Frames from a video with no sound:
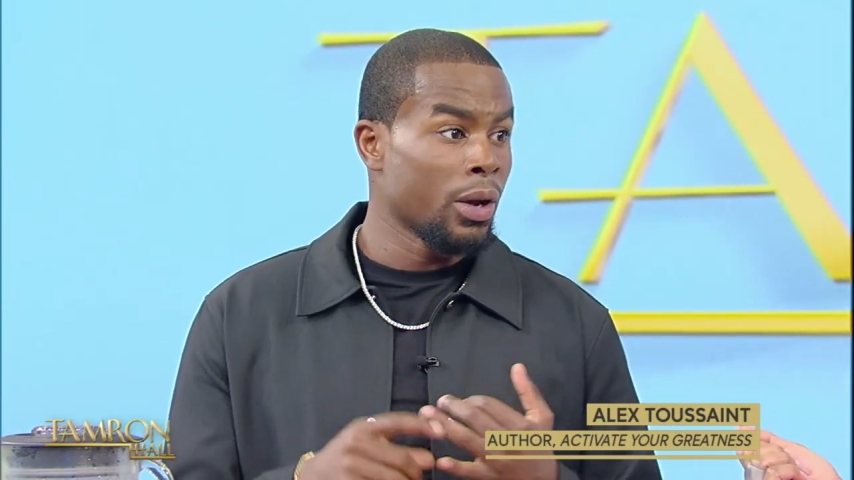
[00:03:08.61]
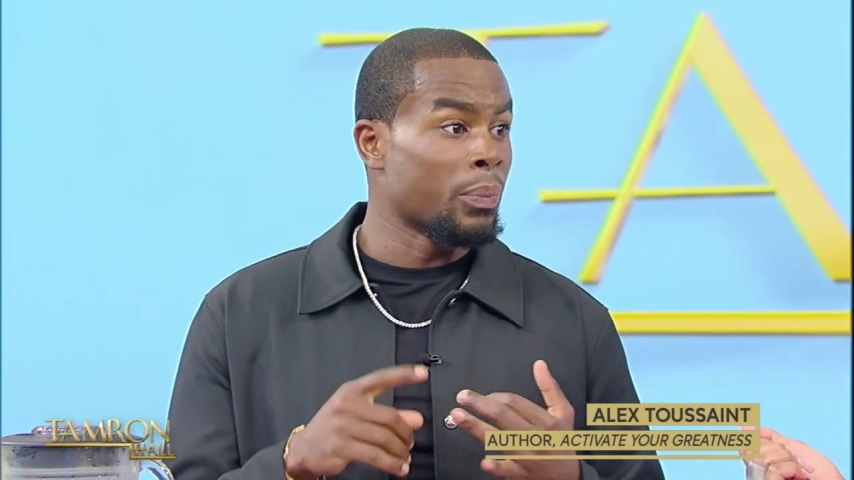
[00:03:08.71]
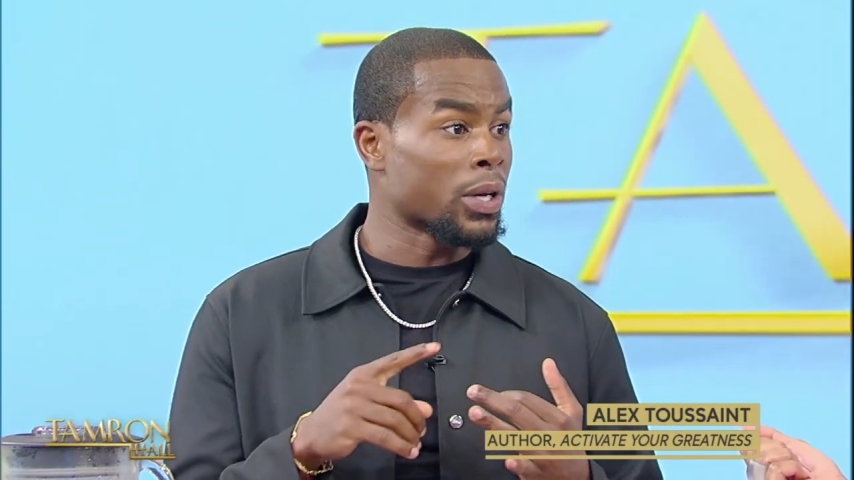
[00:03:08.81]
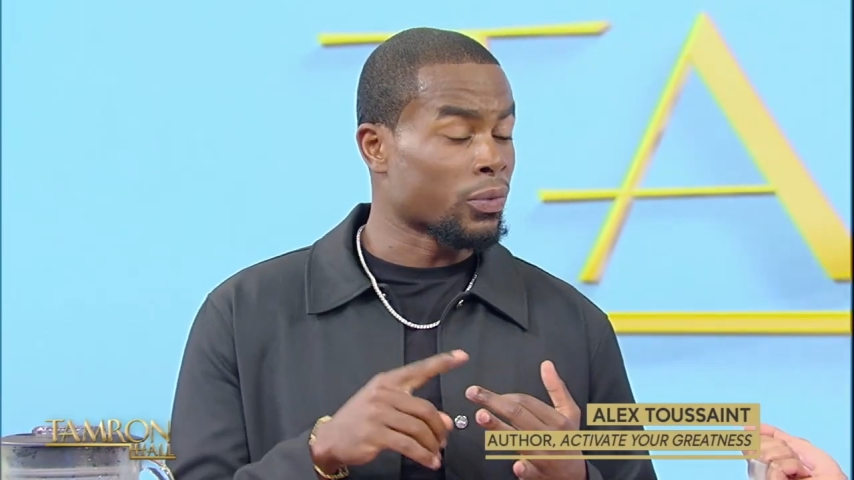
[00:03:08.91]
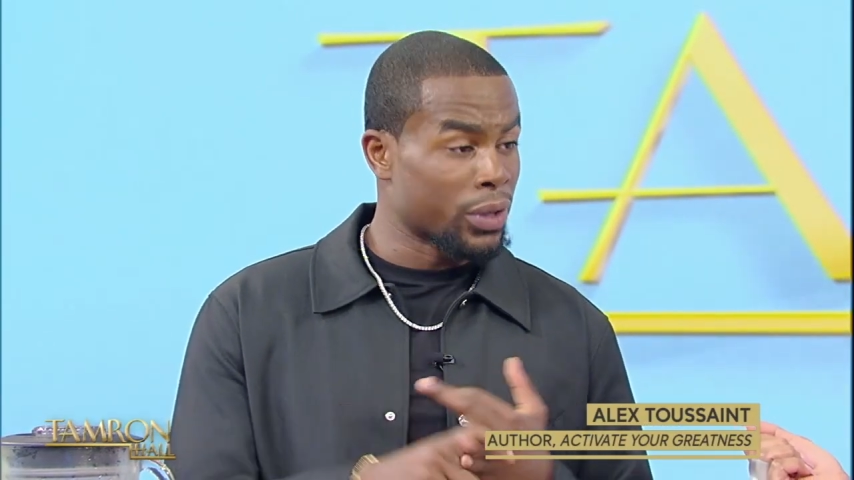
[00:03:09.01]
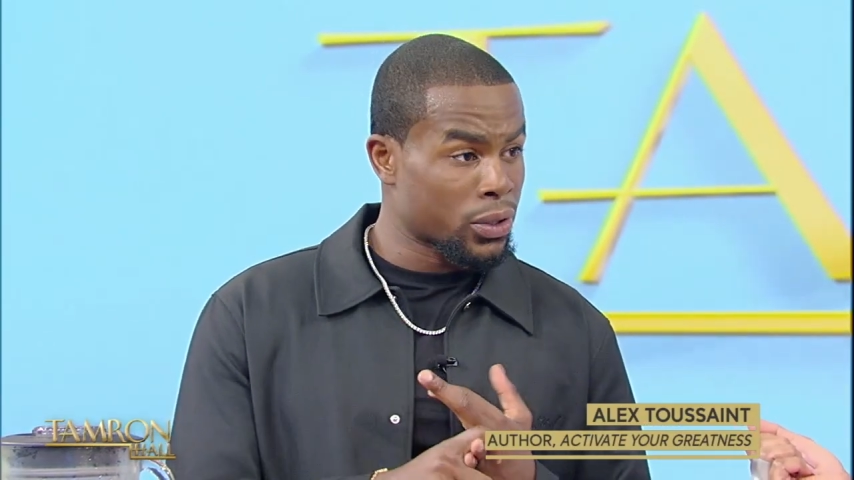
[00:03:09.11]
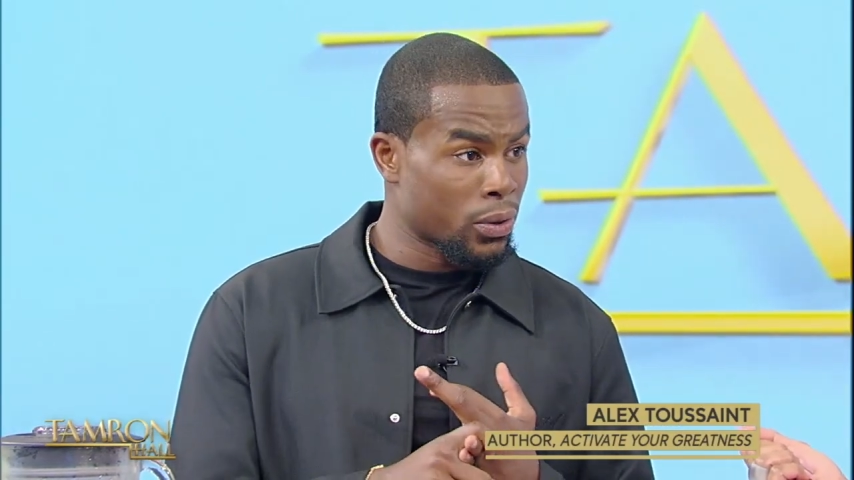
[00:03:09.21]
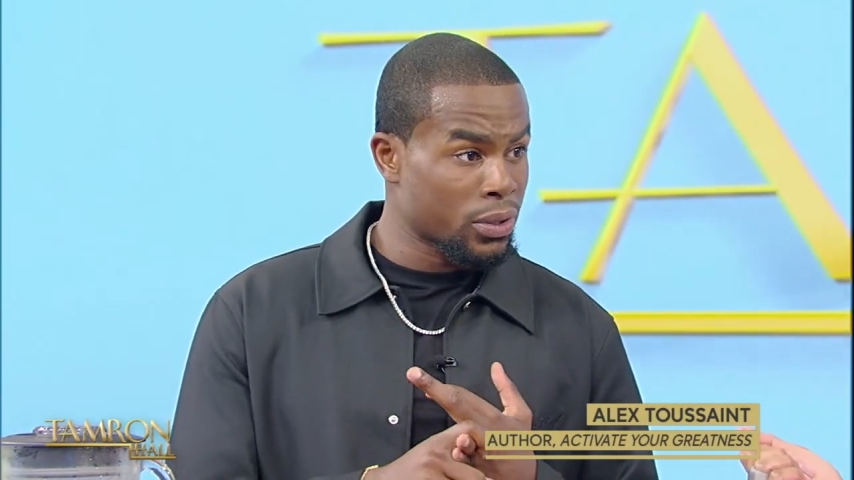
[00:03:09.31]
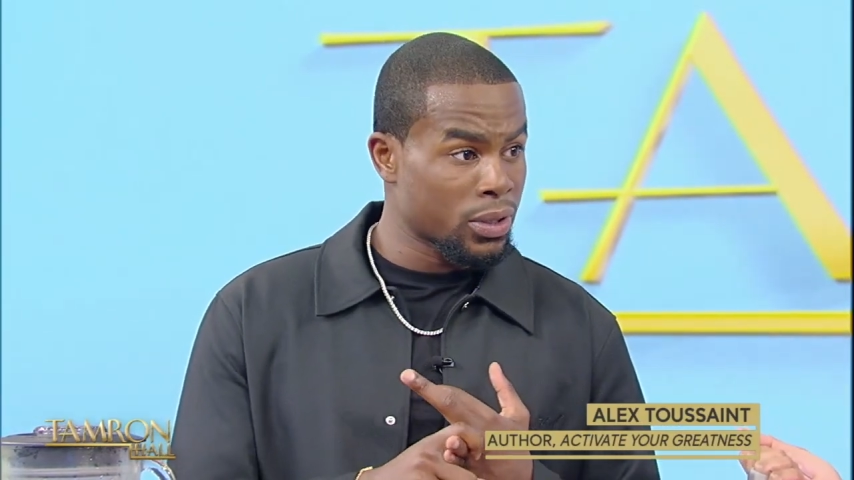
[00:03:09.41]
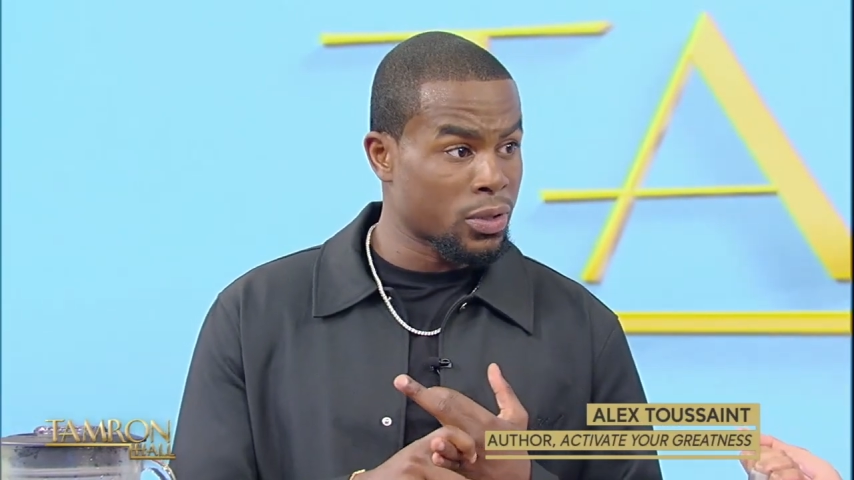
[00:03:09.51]
best
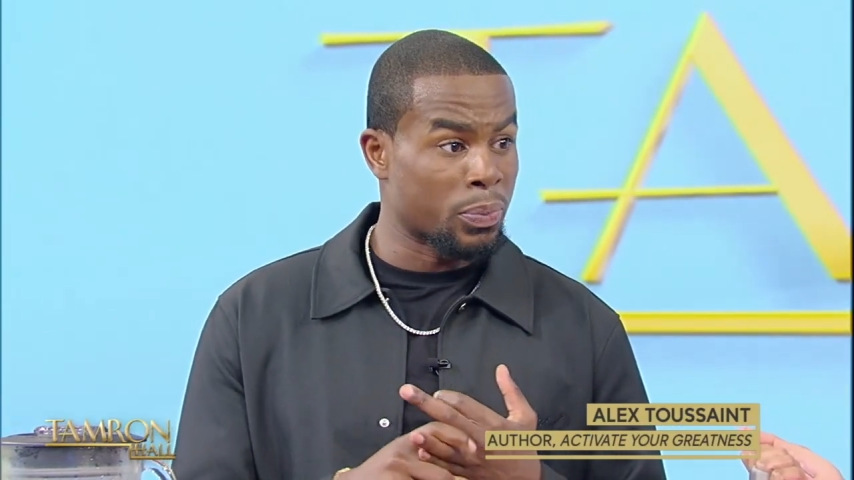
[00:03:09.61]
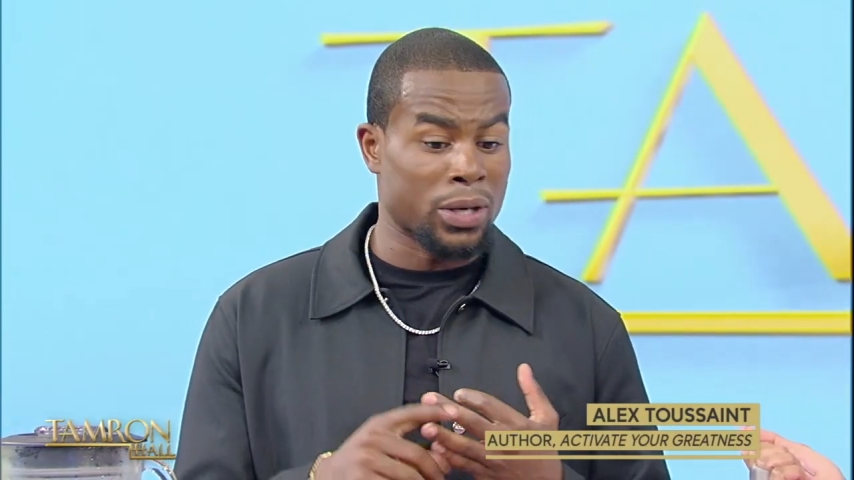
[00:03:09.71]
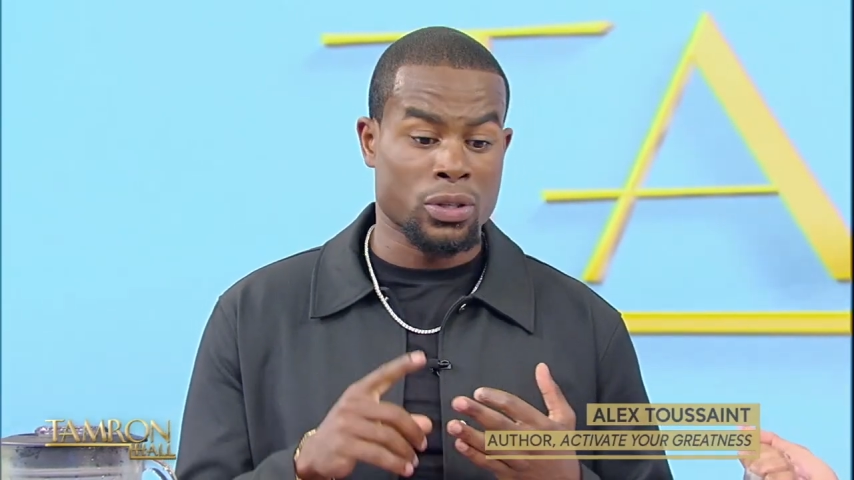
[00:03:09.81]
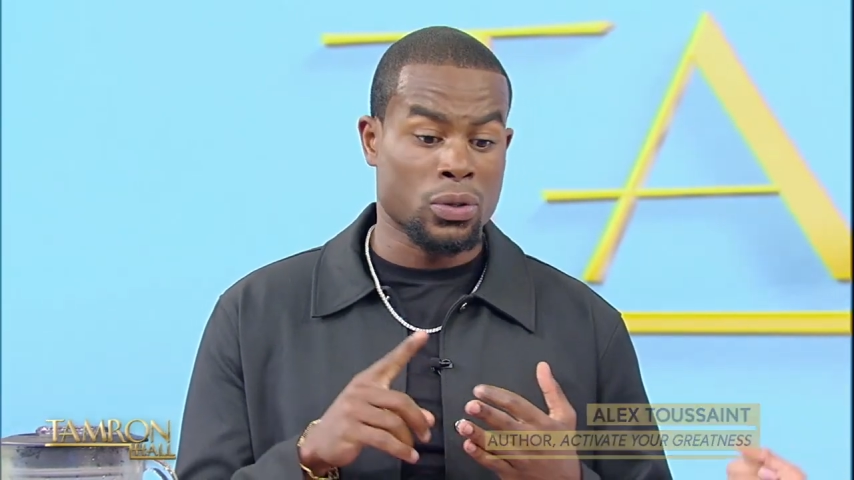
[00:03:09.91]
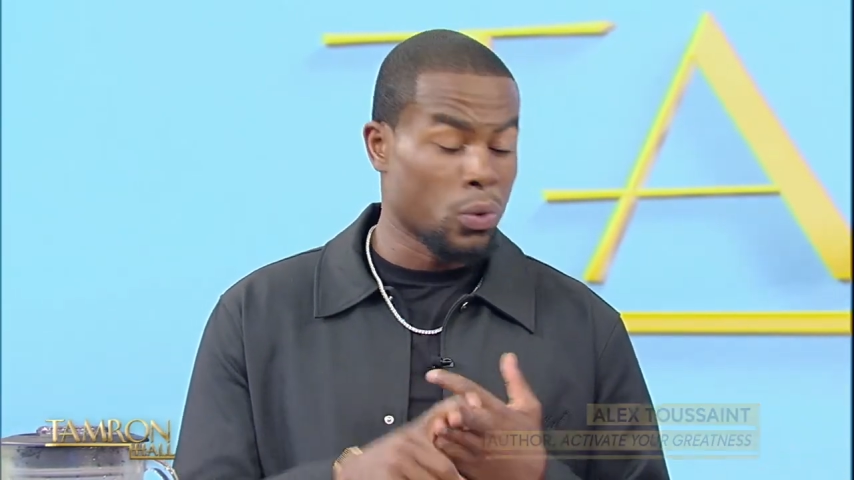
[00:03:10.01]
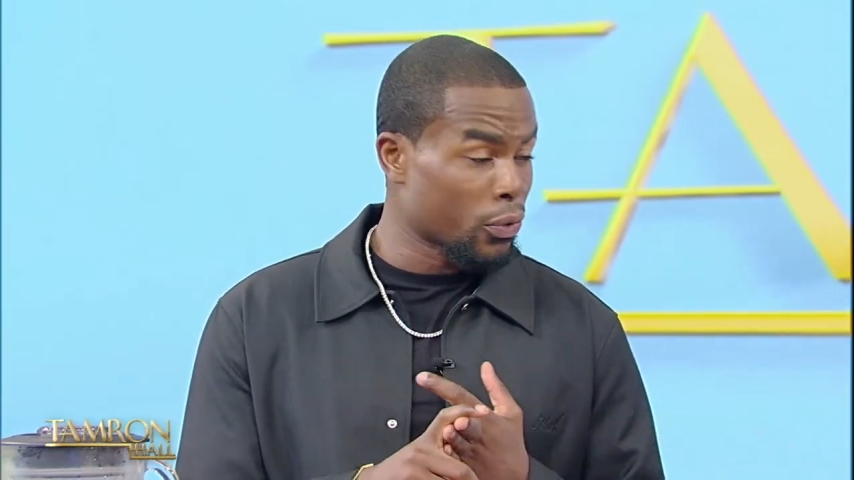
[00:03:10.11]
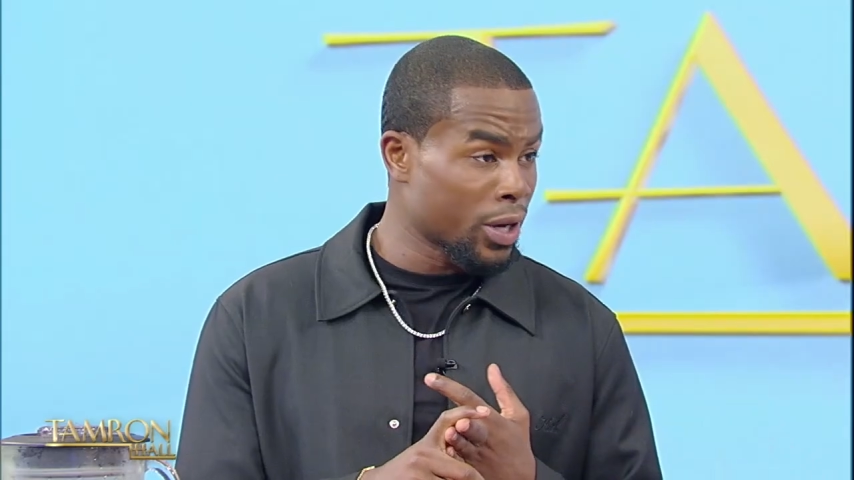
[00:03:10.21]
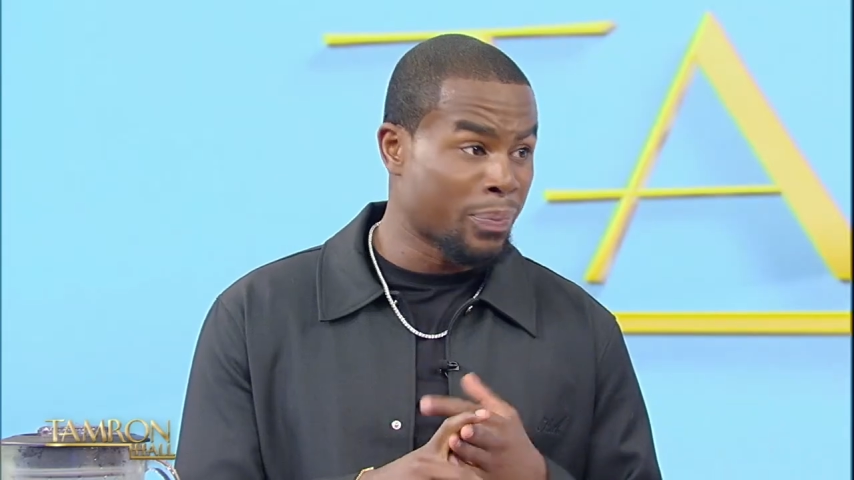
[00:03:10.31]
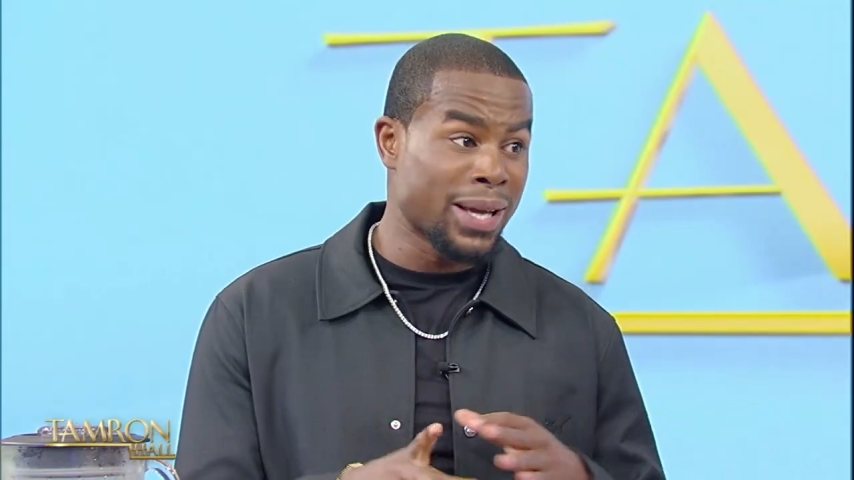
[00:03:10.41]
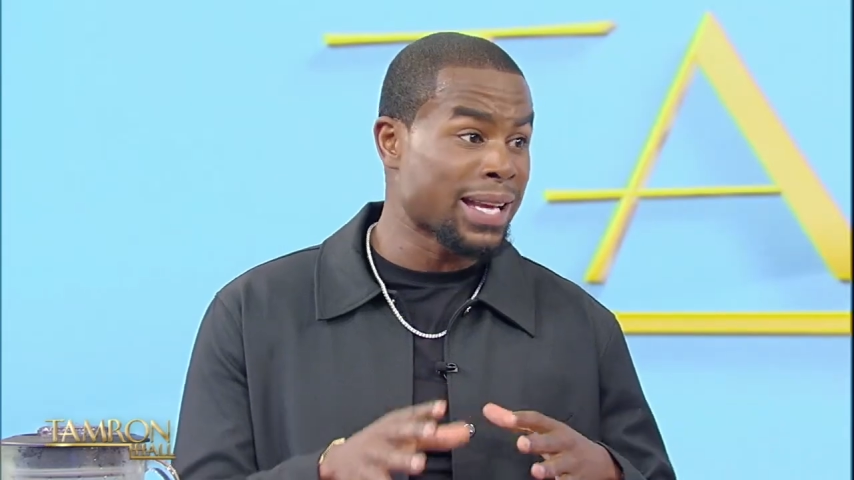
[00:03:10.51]
resources, best yeah.
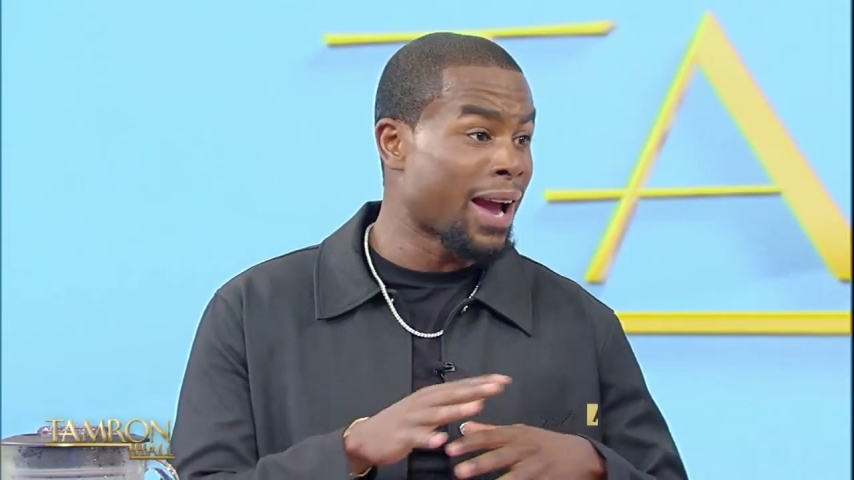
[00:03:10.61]
tutoring, best